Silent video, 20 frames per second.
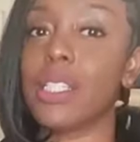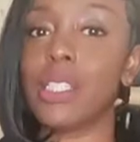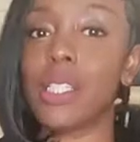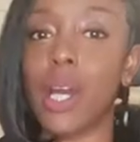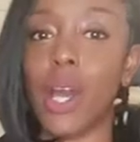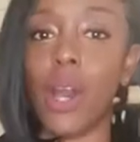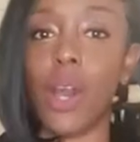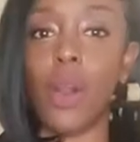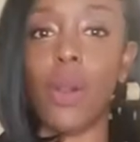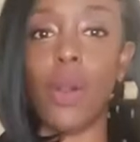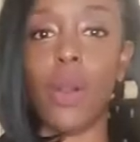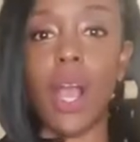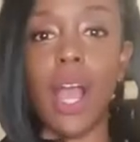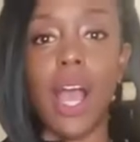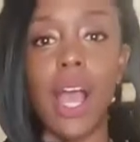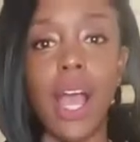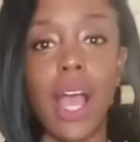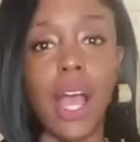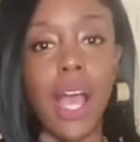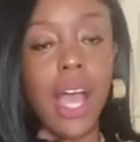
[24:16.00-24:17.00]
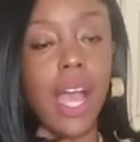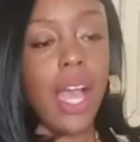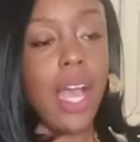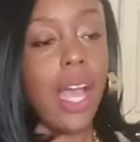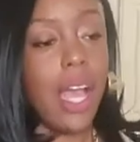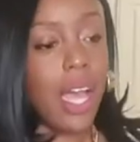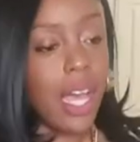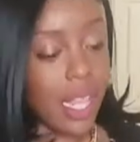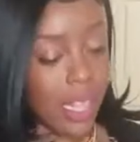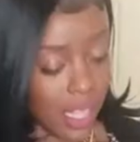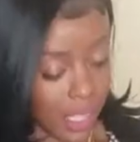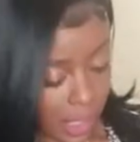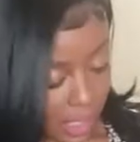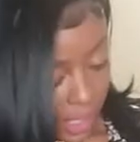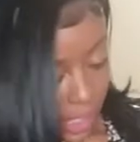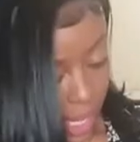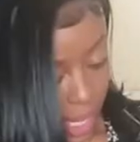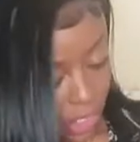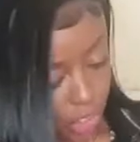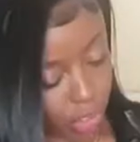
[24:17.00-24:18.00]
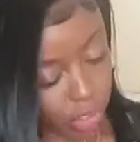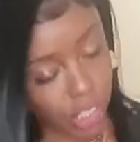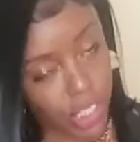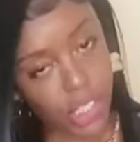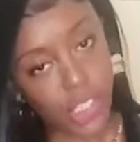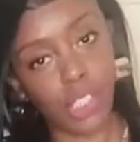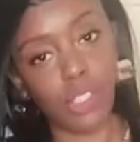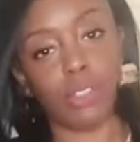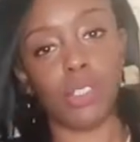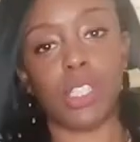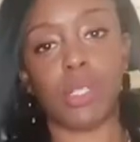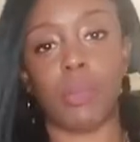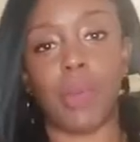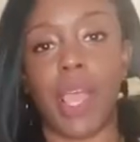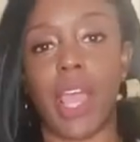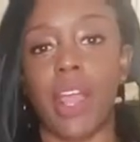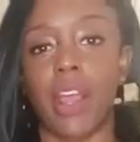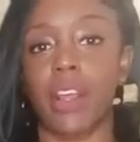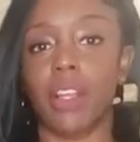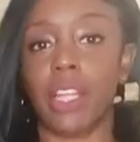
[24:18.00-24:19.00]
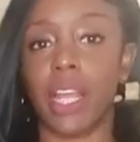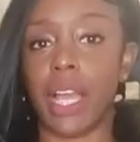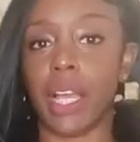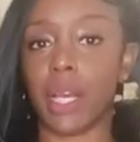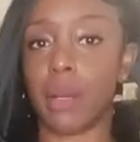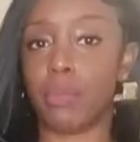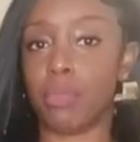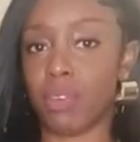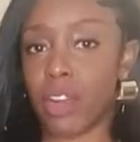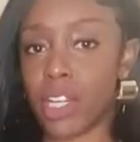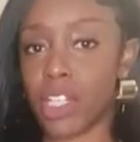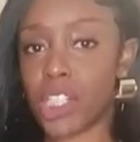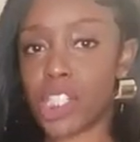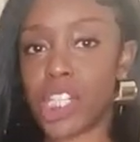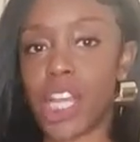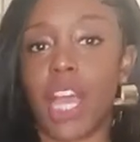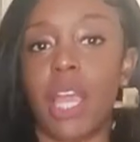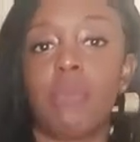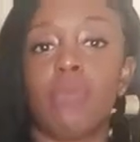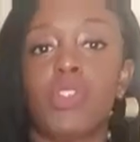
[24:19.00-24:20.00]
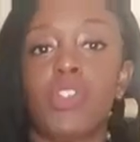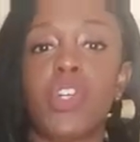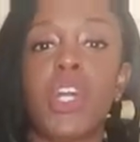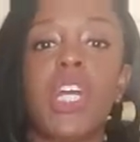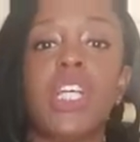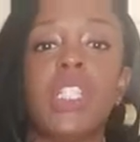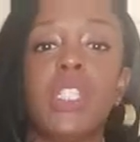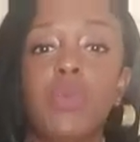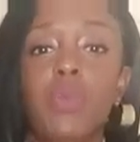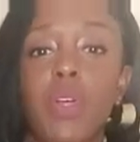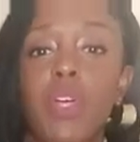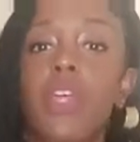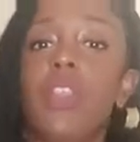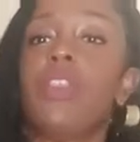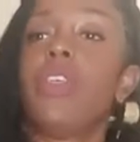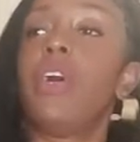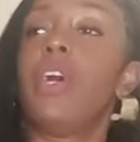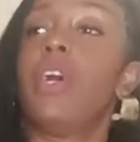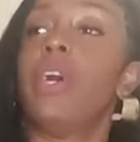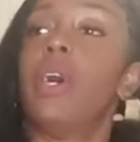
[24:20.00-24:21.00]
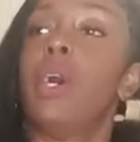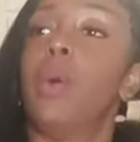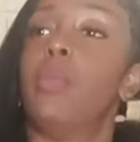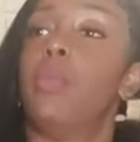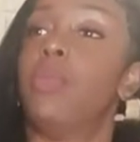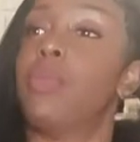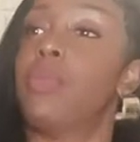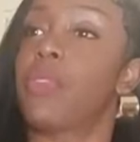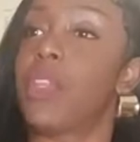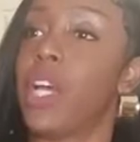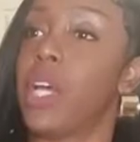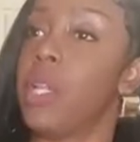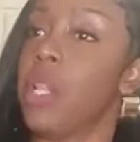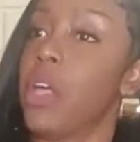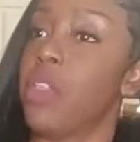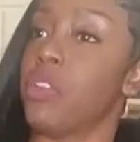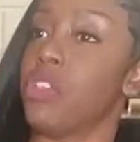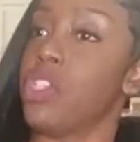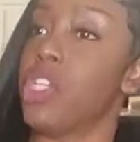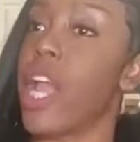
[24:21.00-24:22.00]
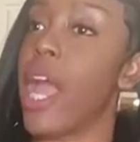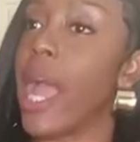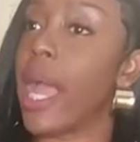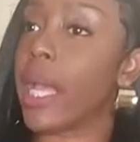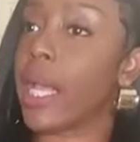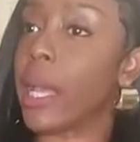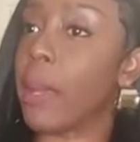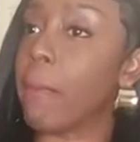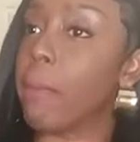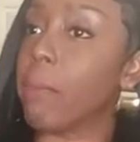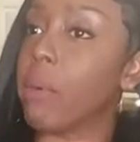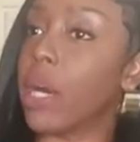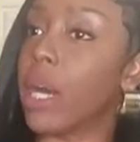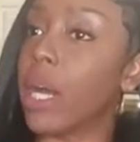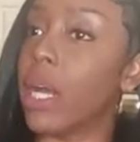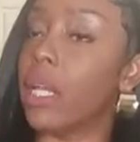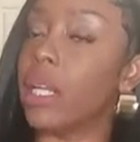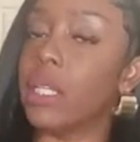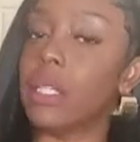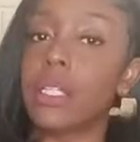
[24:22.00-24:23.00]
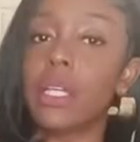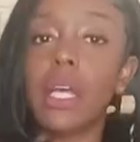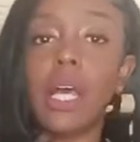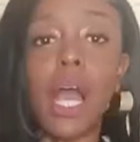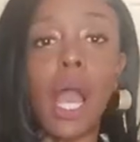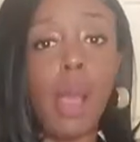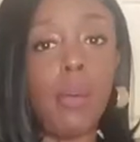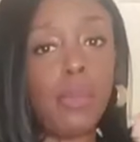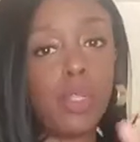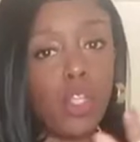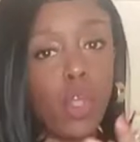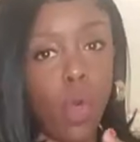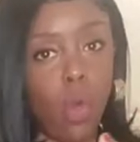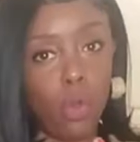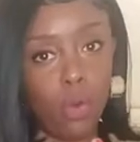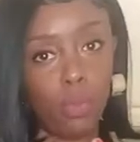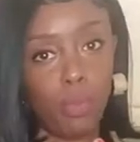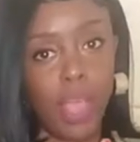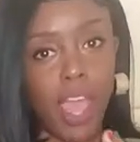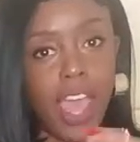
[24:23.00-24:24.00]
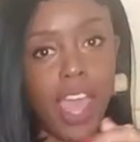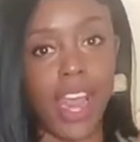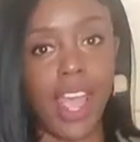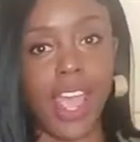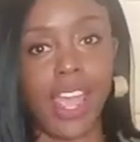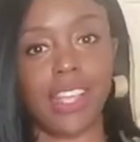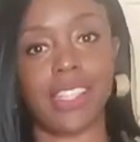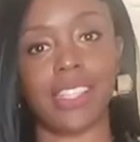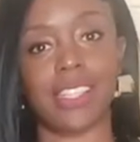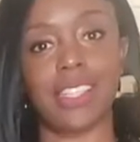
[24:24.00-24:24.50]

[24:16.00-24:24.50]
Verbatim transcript: So this is not traditional to pair like a brunch type dress with um, a leather jacket, but I'm a total badass.